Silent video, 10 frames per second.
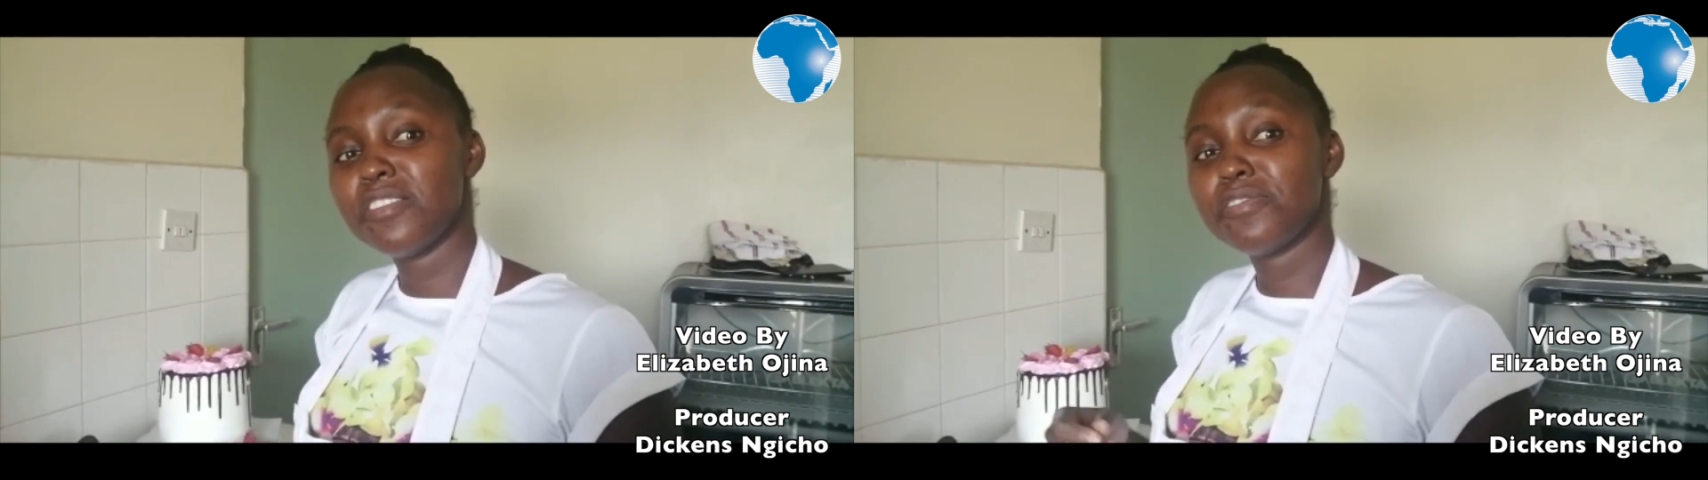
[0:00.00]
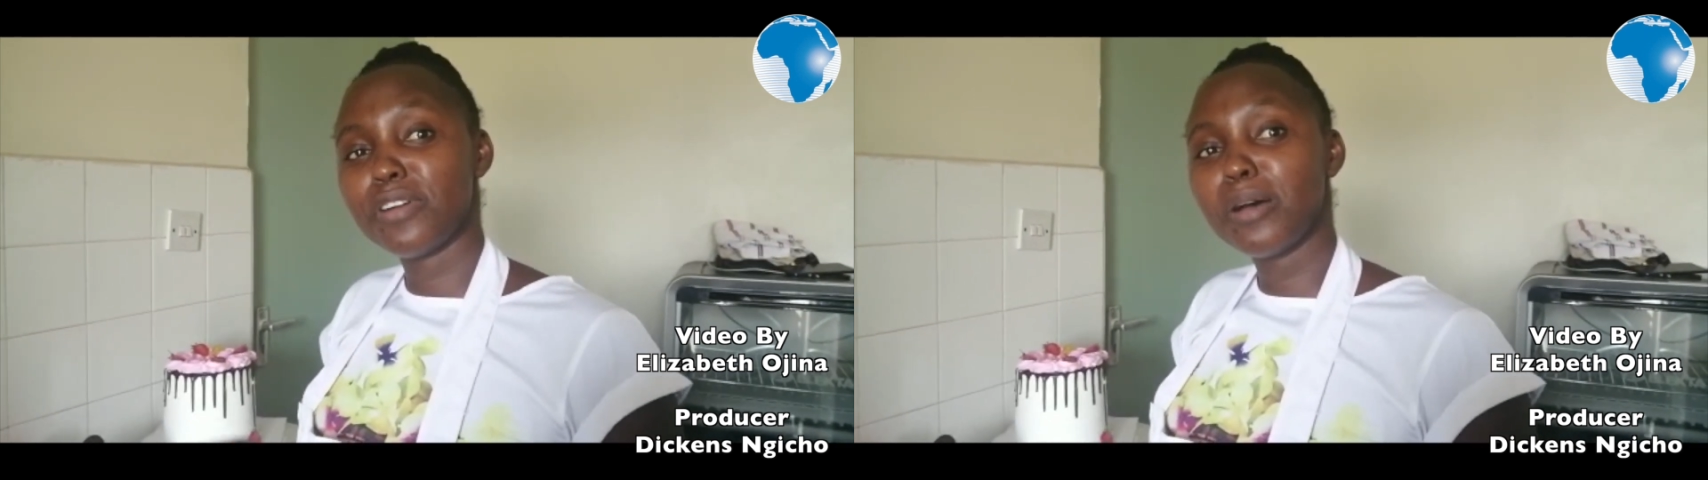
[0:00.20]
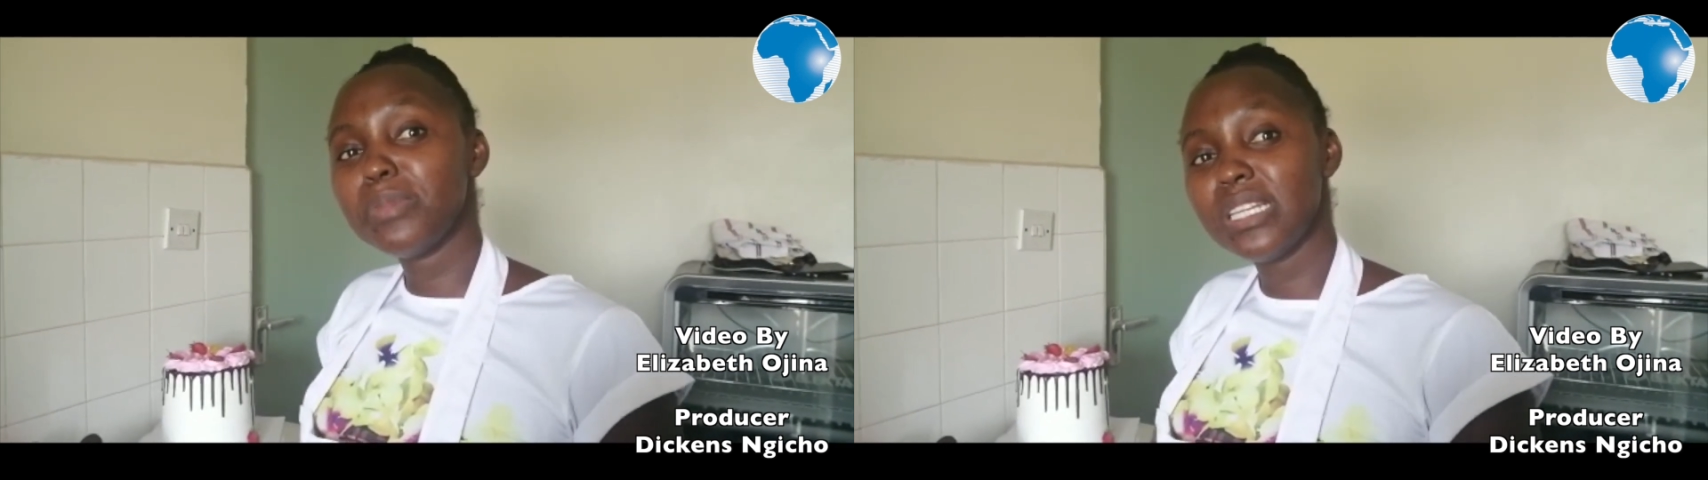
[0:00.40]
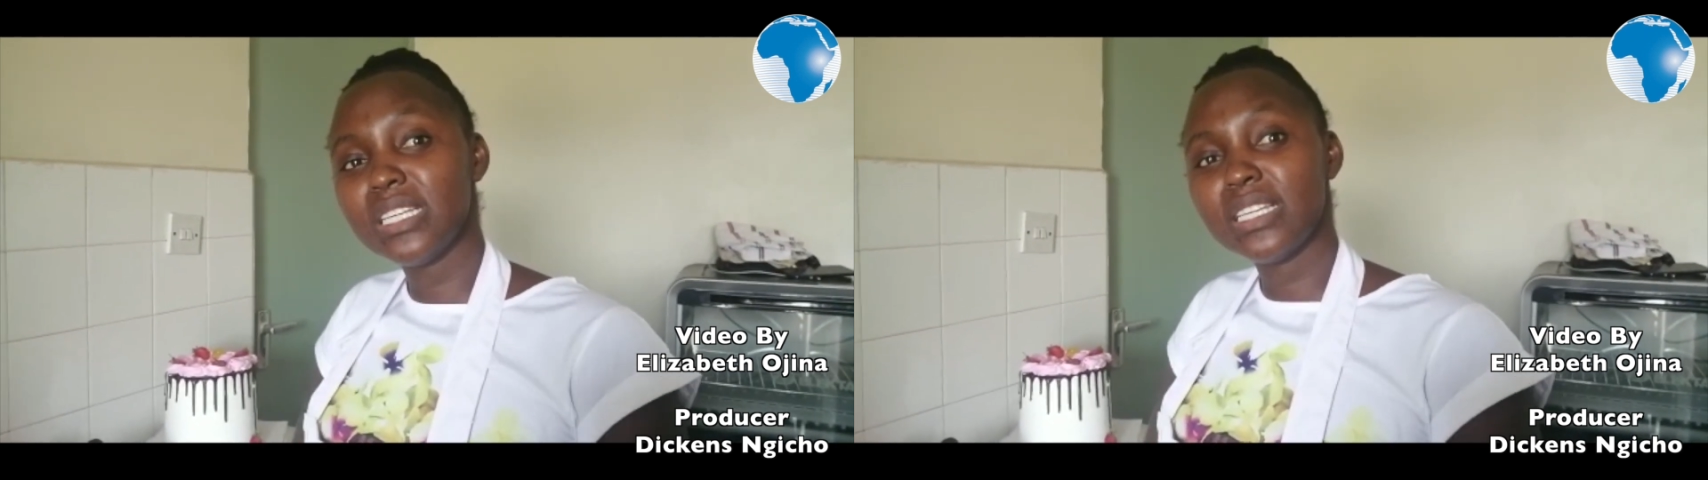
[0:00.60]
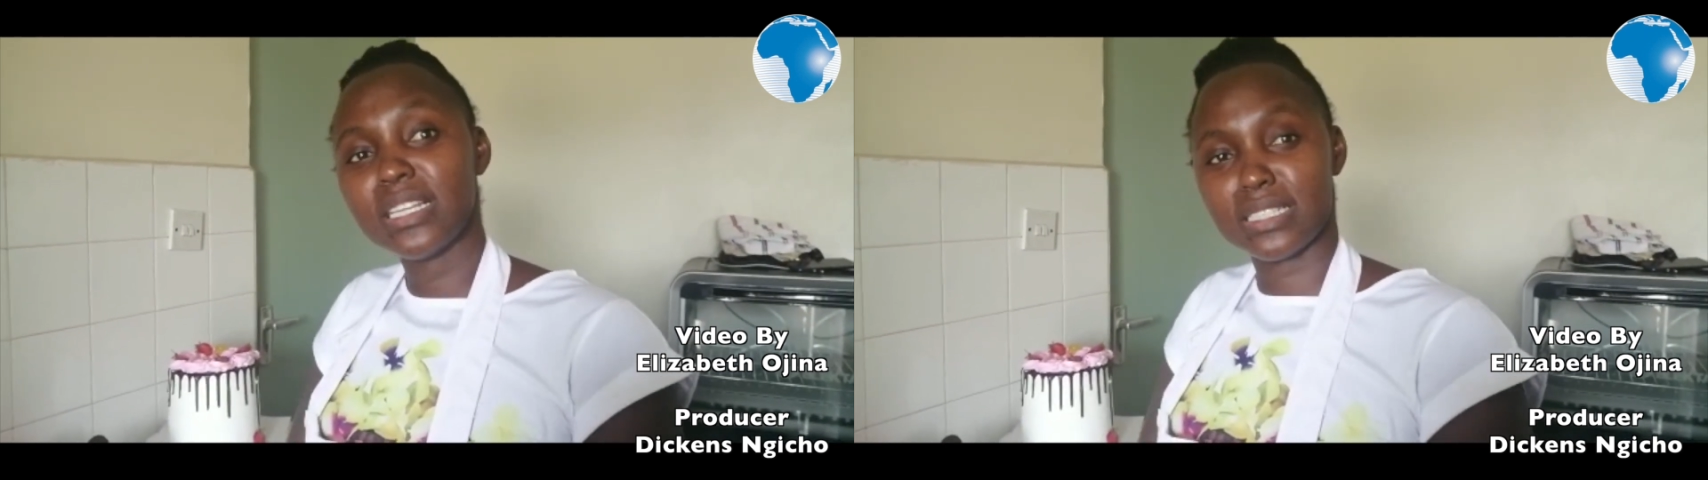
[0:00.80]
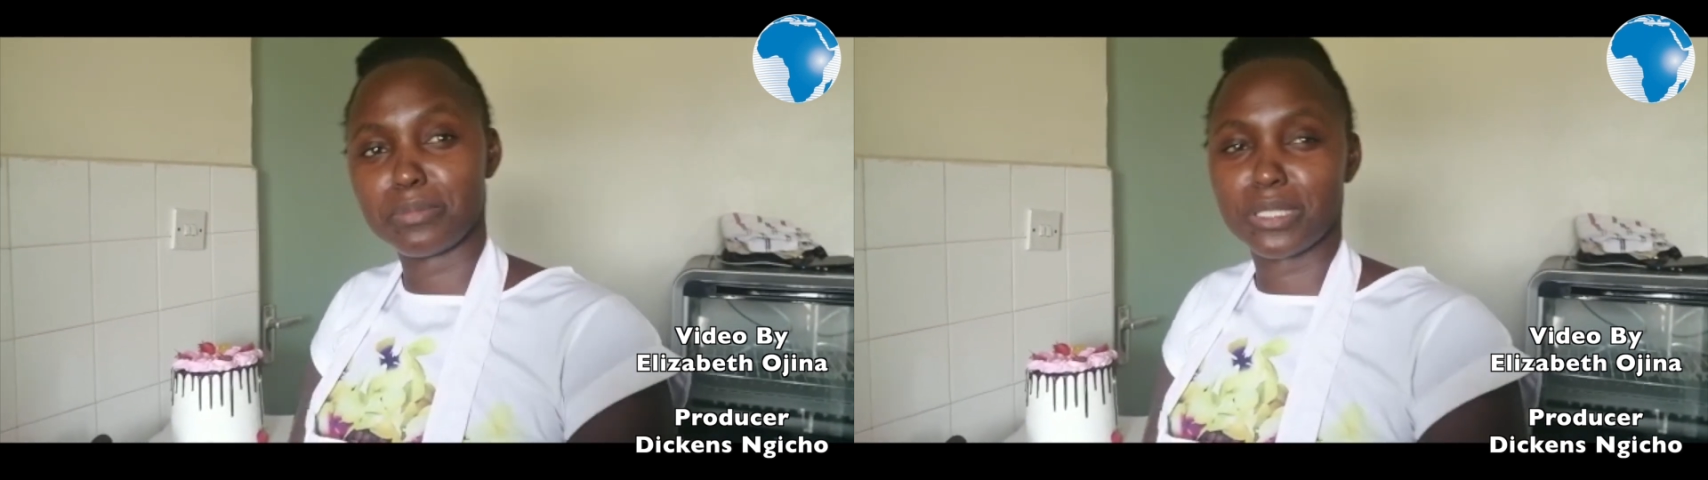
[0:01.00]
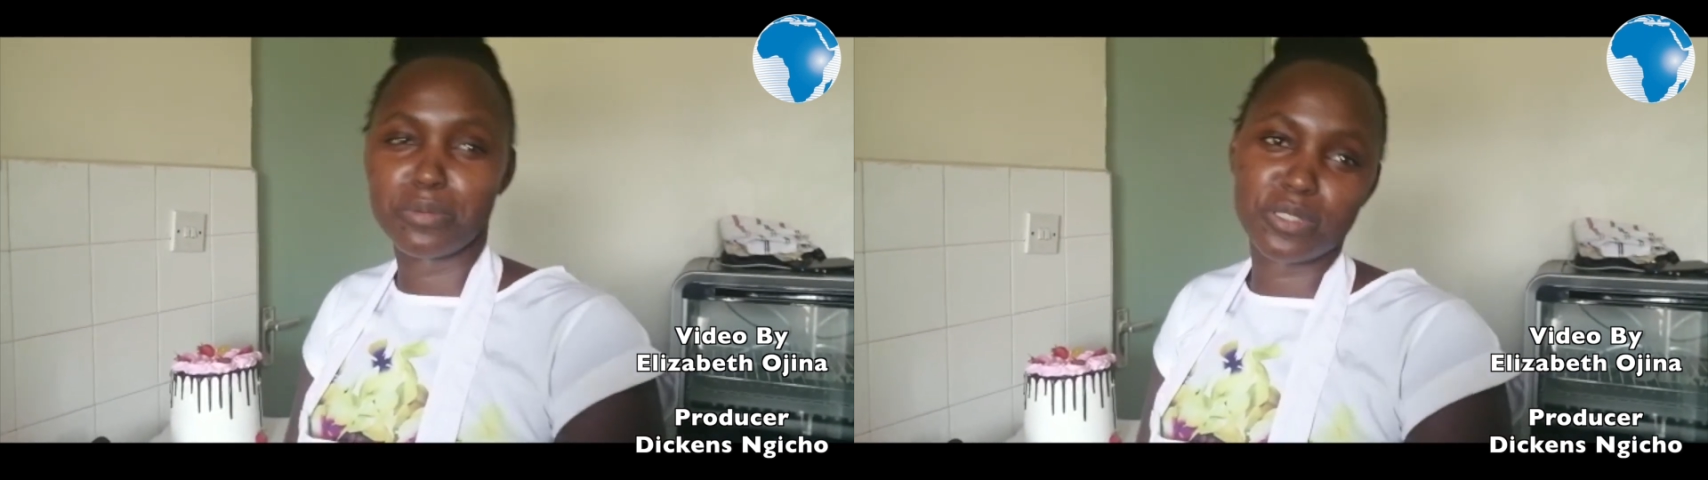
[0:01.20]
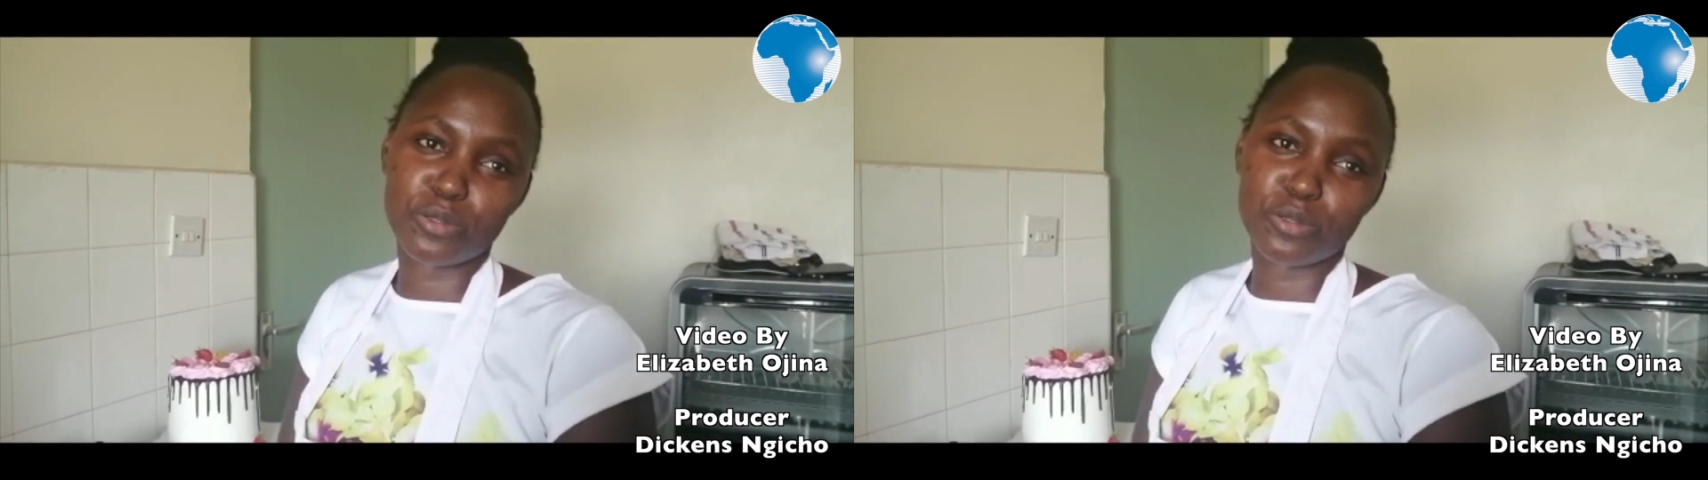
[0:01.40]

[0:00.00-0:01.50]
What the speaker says: family and sometimes